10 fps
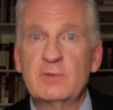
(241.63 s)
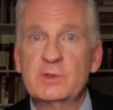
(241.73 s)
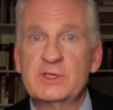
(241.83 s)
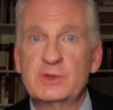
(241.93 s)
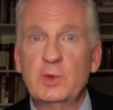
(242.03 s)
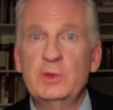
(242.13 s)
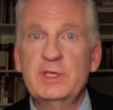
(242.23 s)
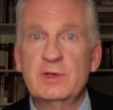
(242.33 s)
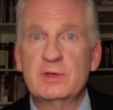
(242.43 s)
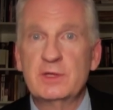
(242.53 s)
And of course, it's
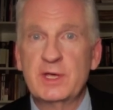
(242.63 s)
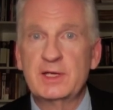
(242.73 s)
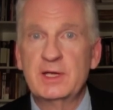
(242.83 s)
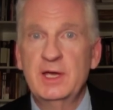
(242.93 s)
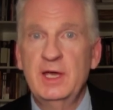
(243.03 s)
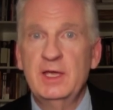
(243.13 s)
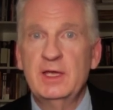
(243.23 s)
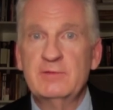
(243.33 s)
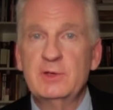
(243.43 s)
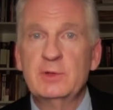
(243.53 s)
only a good thing
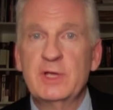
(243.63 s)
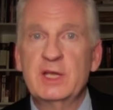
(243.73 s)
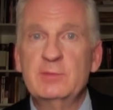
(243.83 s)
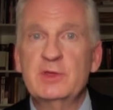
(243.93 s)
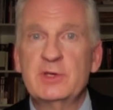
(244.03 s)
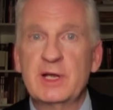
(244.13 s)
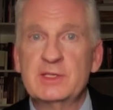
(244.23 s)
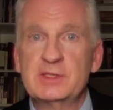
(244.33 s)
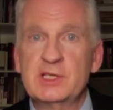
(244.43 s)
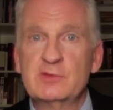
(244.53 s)
if you're an enemy of the
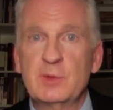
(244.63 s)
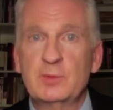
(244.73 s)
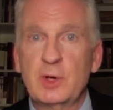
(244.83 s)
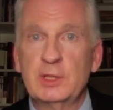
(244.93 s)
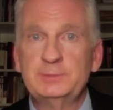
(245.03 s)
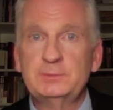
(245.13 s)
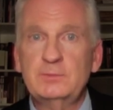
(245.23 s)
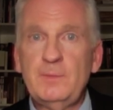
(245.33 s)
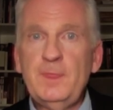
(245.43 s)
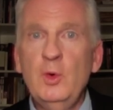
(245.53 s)
United States from abroad,
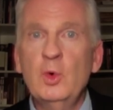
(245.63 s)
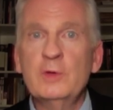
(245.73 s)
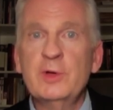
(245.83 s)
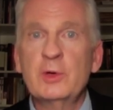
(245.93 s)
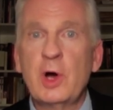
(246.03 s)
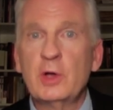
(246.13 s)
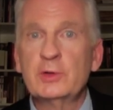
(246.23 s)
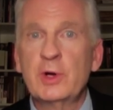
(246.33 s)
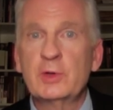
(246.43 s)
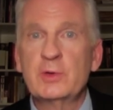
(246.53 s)
or if you're an
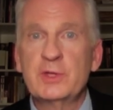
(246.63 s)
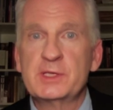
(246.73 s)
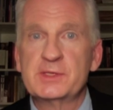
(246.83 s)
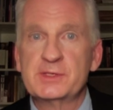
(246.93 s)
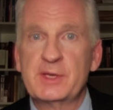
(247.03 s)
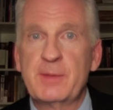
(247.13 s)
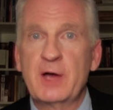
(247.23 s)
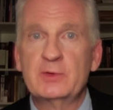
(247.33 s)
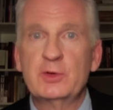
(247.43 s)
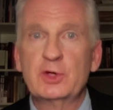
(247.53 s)
oligarch who thinks that
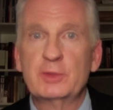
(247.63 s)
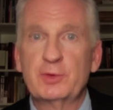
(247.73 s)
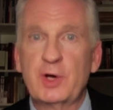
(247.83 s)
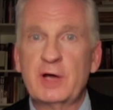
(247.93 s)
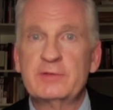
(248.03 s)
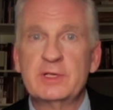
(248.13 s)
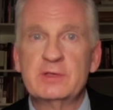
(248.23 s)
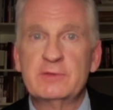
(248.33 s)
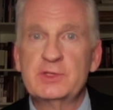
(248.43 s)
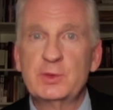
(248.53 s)
somehow you're going to profit
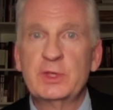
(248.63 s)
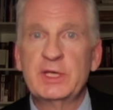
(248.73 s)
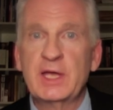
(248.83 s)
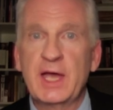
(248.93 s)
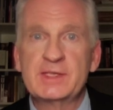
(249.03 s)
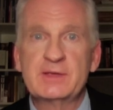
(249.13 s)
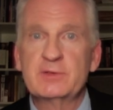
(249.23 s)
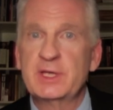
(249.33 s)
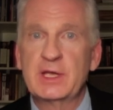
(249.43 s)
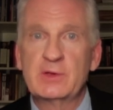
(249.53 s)
individually as
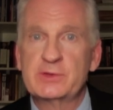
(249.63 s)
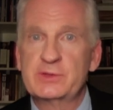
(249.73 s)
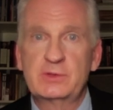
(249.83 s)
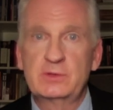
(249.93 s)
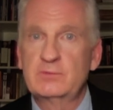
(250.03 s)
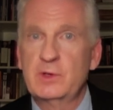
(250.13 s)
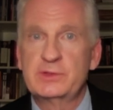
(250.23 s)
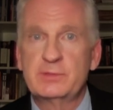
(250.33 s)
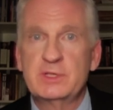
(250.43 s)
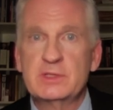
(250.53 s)
everything else
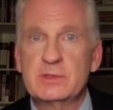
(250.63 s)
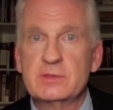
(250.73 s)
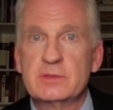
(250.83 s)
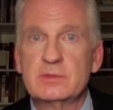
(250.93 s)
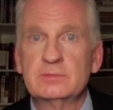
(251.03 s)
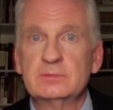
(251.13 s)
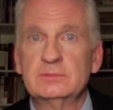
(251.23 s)
falls to pieces.